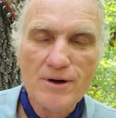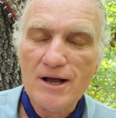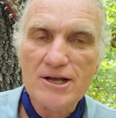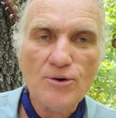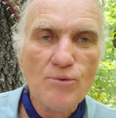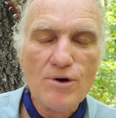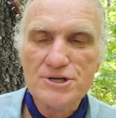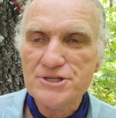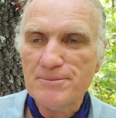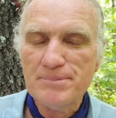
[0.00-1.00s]
We're not going to
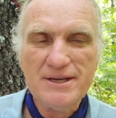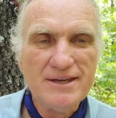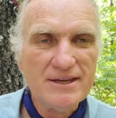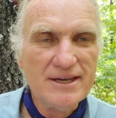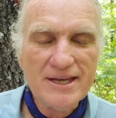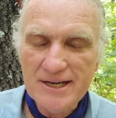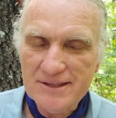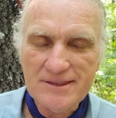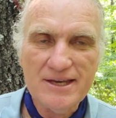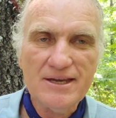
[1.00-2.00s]
worship
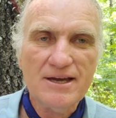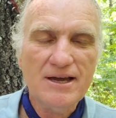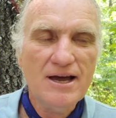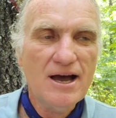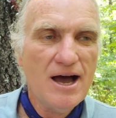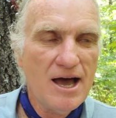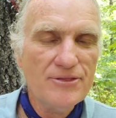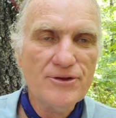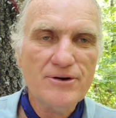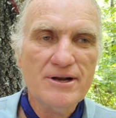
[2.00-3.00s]
anything
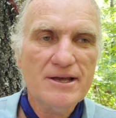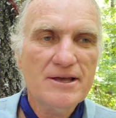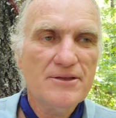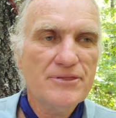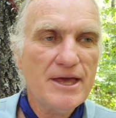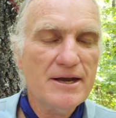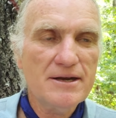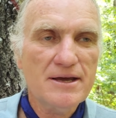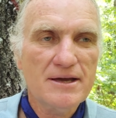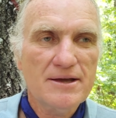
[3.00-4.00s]
other
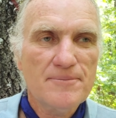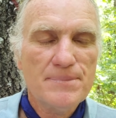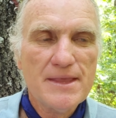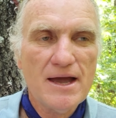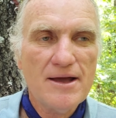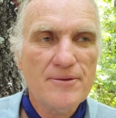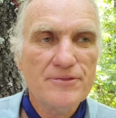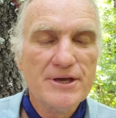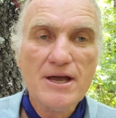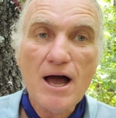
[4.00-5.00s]
than
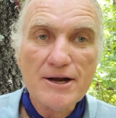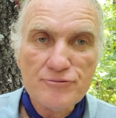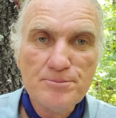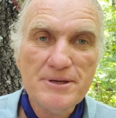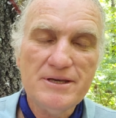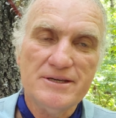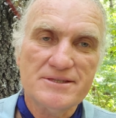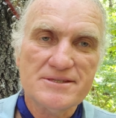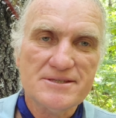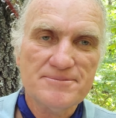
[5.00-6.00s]
the God of
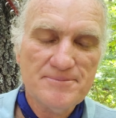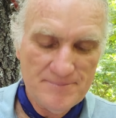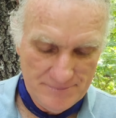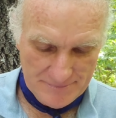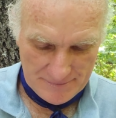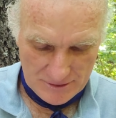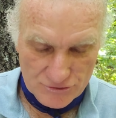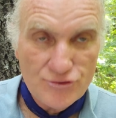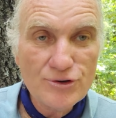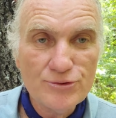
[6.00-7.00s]
peace,
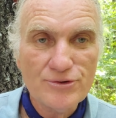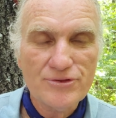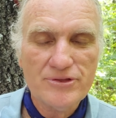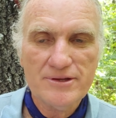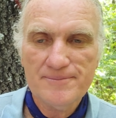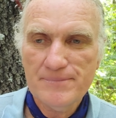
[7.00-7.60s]
truth,